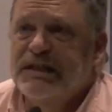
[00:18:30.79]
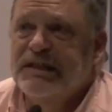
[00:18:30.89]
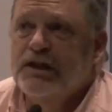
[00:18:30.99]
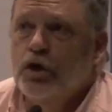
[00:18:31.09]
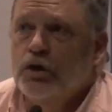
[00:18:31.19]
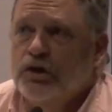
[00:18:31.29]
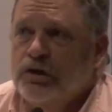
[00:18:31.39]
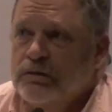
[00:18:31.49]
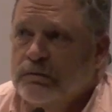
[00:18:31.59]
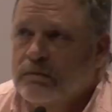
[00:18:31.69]

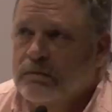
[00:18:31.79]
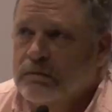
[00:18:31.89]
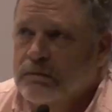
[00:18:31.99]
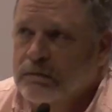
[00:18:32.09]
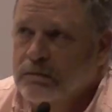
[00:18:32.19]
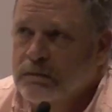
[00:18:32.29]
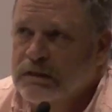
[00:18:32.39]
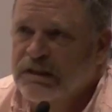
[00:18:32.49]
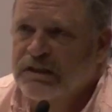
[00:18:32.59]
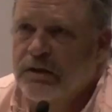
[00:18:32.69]
skirt.
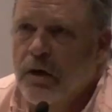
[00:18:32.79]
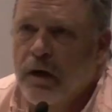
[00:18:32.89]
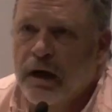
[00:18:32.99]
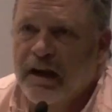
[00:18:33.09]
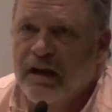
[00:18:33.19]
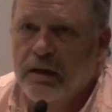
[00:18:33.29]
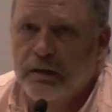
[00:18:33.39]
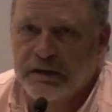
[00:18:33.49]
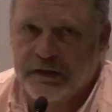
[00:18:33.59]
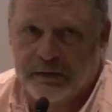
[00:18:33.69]
It's not a
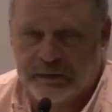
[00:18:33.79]
kilt.